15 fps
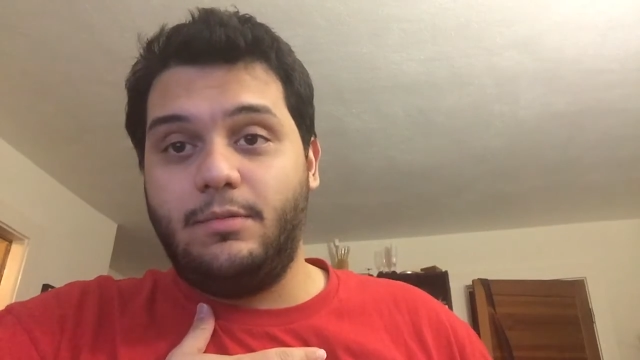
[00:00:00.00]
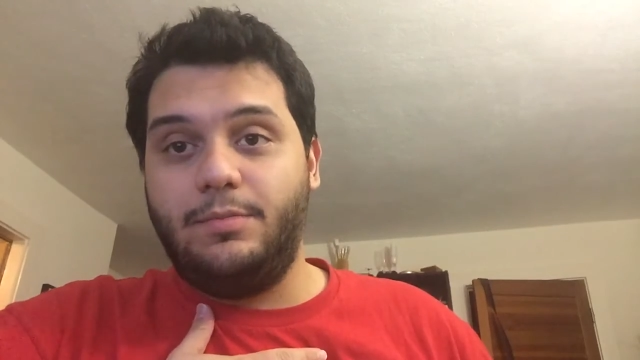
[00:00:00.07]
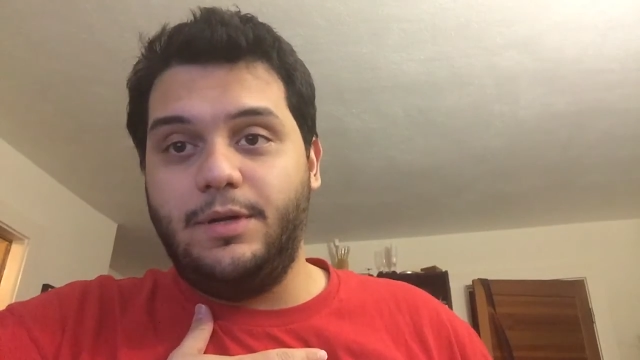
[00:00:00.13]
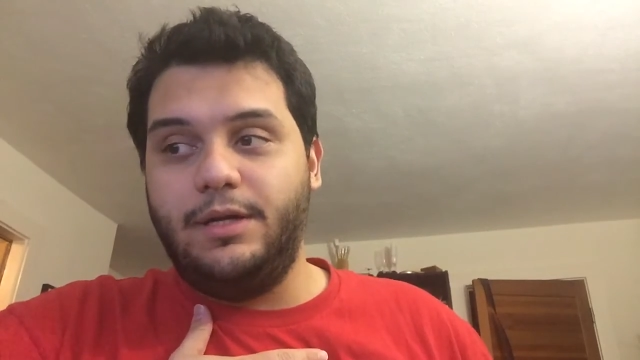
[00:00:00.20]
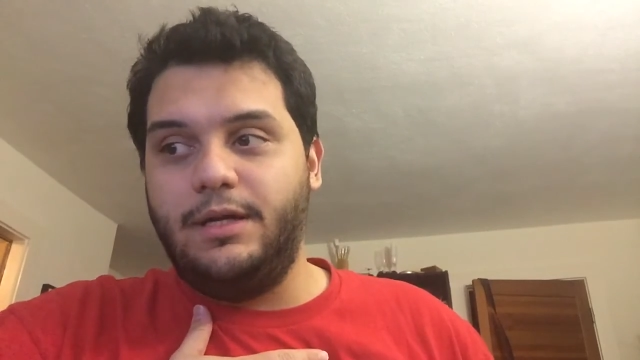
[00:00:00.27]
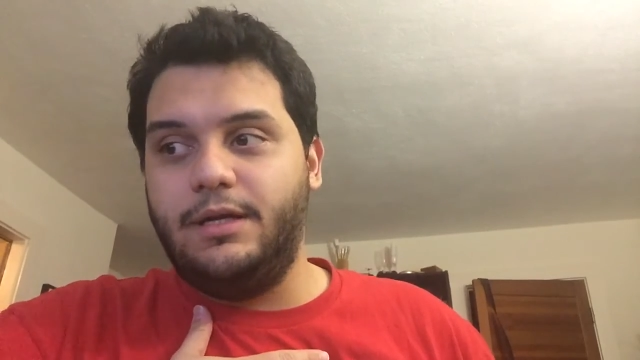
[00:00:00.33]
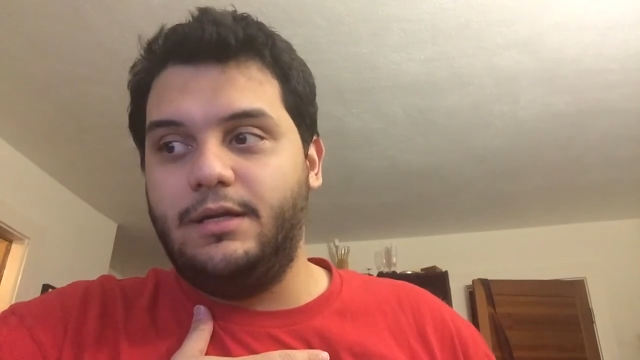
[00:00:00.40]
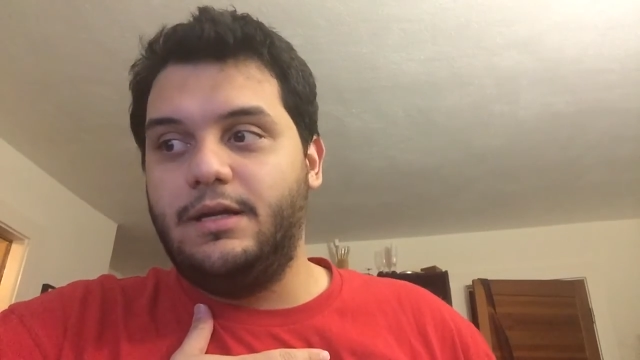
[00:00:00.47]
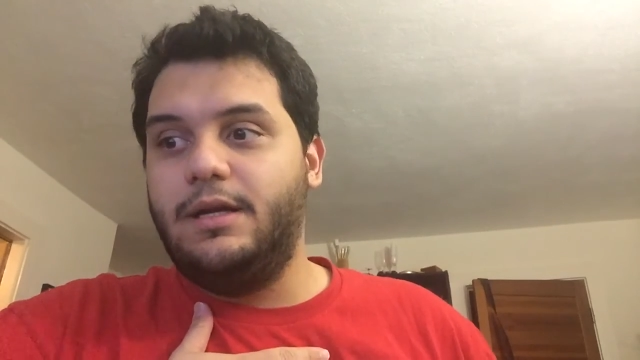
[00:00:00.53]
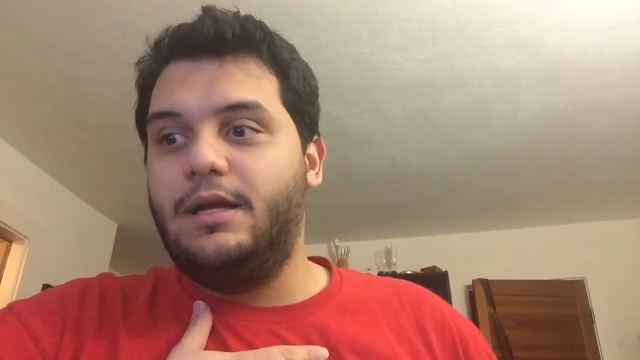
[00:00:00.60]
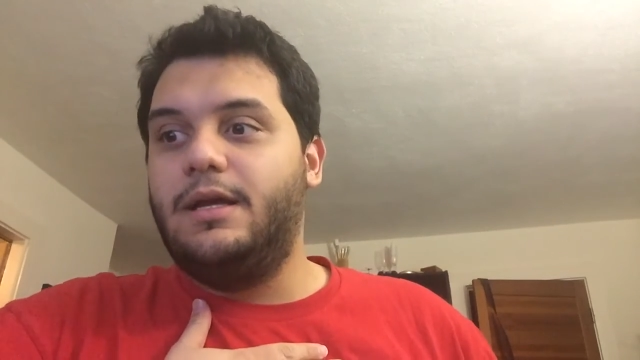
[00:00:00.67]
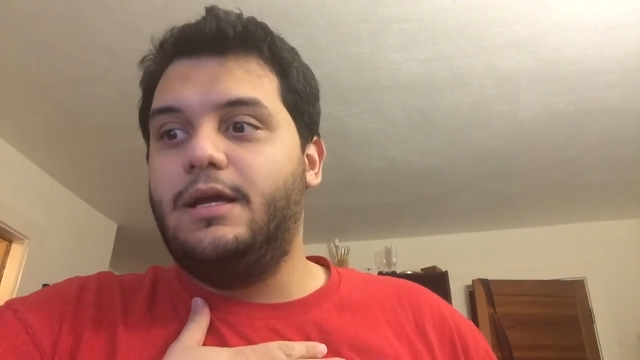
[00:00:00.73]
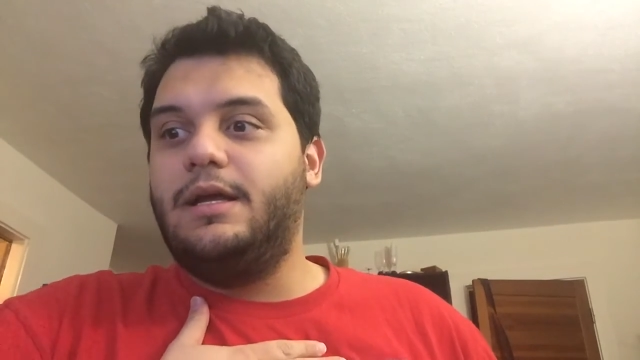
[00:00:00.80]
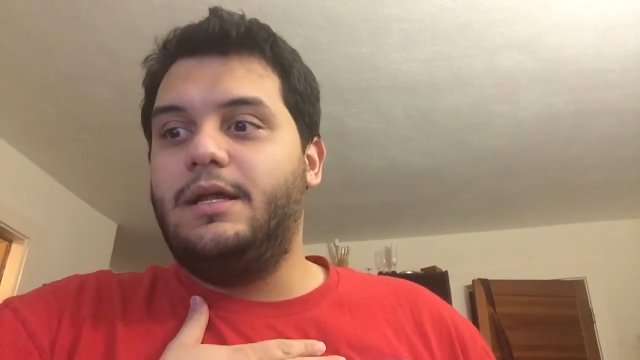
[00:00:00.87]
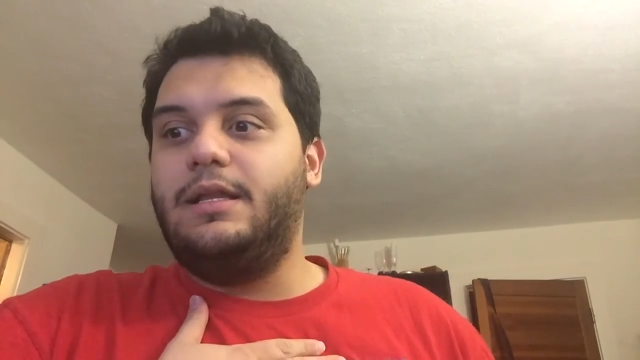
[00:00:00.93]
opinion,
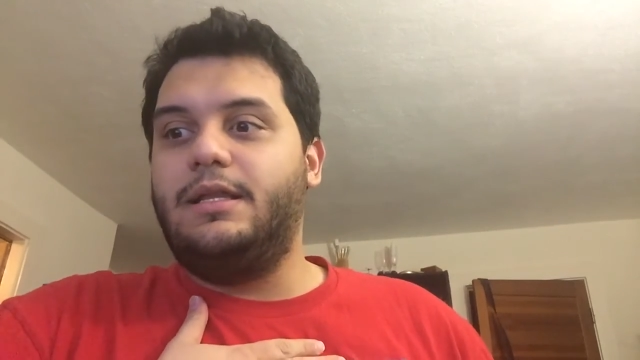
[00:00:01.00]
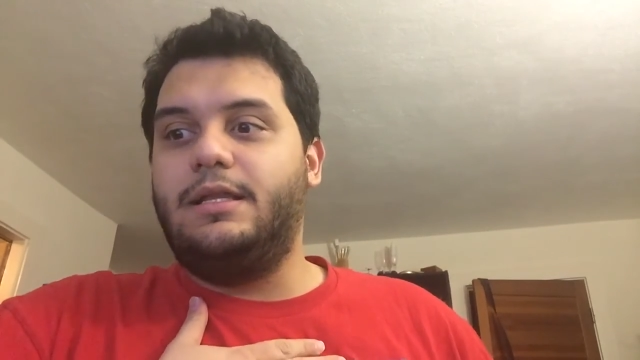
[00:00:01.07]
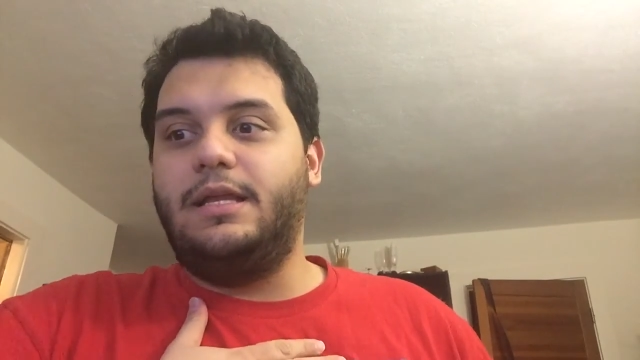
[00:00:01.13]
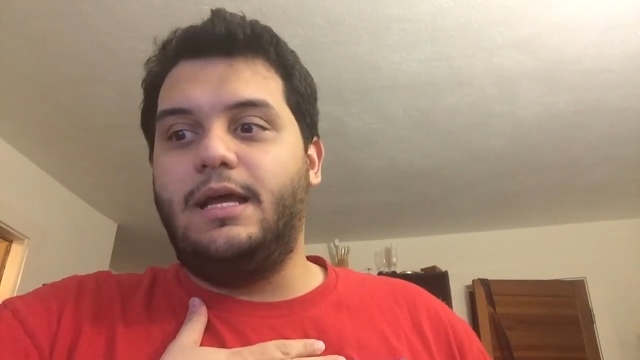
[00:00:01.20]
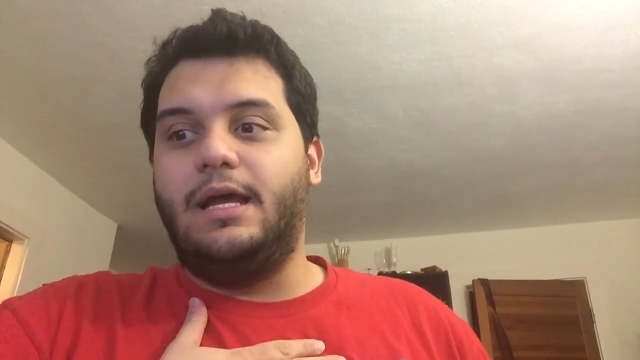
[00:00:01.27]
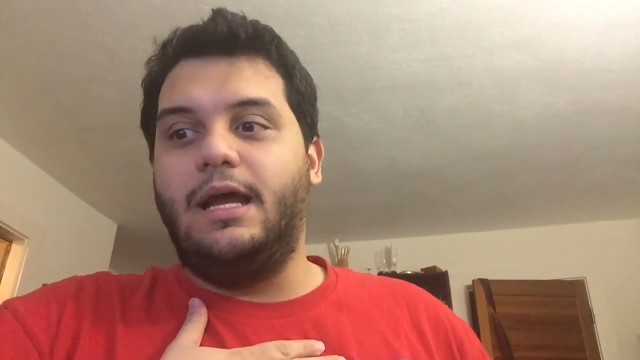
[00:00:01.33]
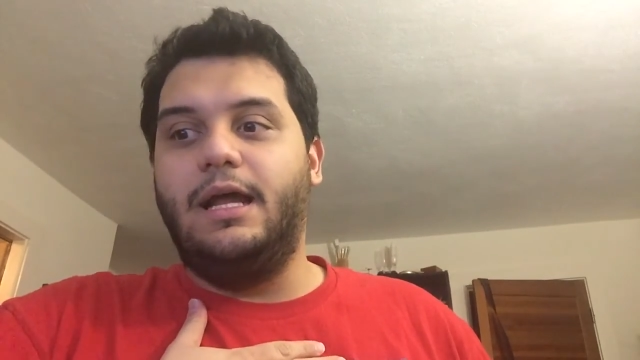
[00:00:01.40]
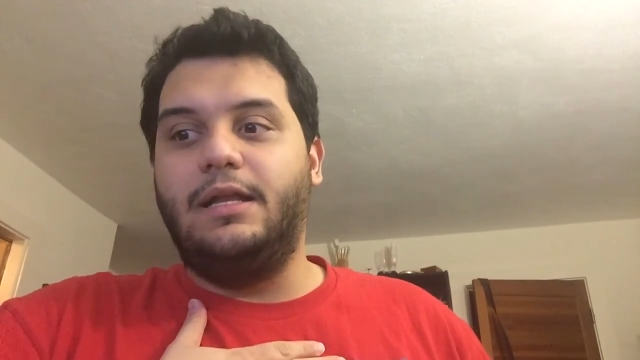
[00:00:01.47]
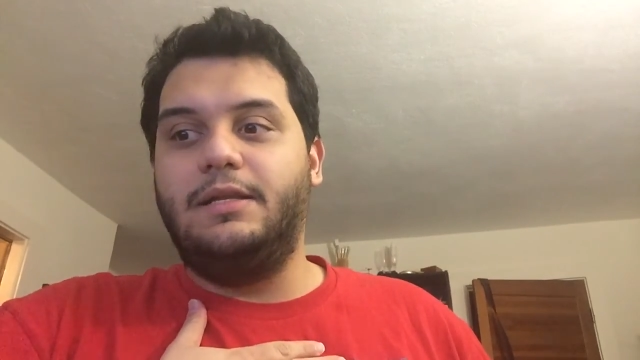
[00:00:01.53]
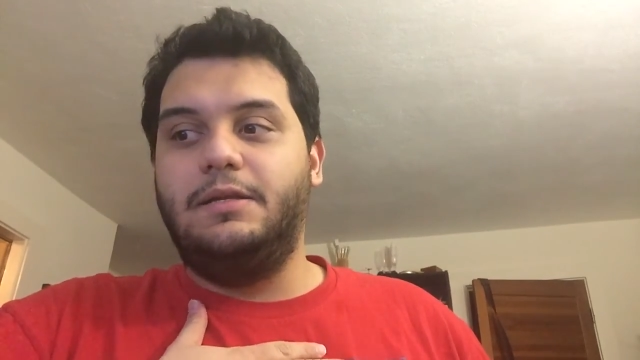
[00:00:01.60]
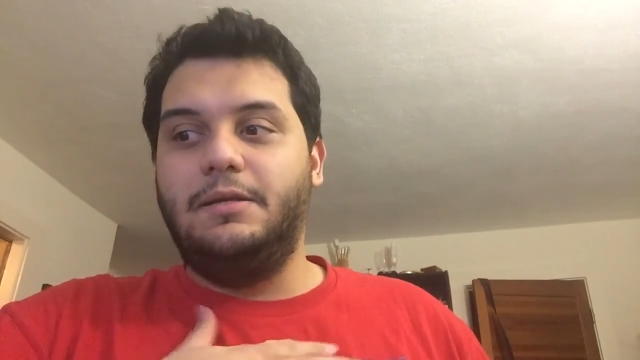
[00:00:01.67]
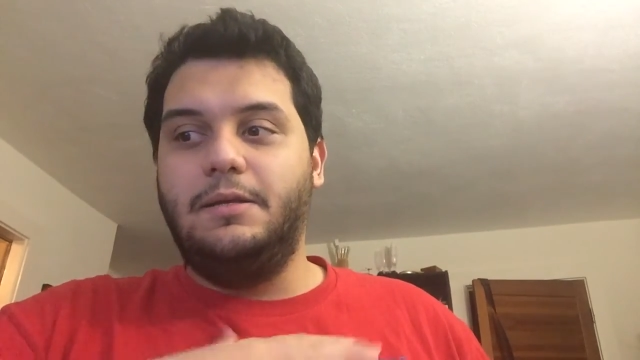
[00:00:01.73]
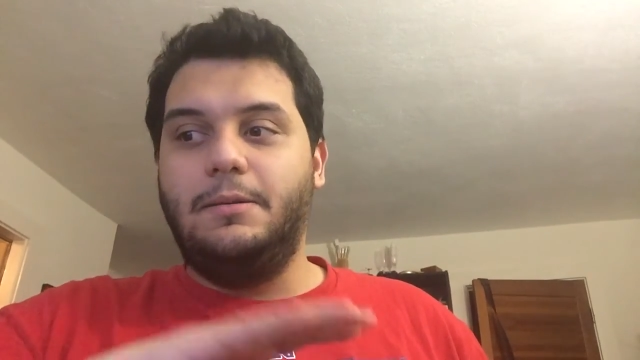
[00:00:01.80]
that